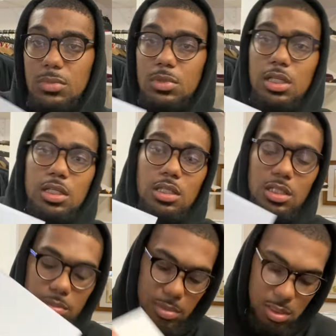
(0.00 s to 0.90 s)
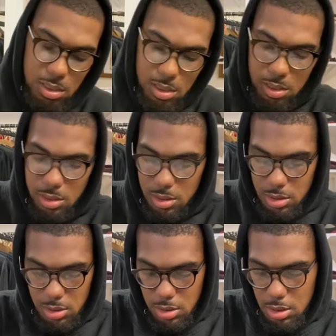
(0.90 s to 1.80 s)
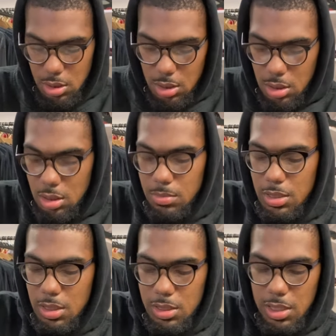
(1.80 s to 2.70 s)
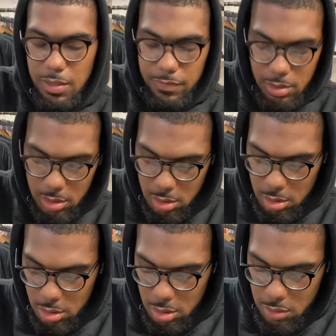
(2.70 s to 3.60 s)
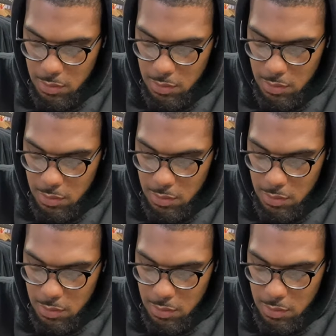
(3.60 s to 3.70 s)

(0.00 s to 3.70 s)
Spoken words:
Nike SB sticker. Does have the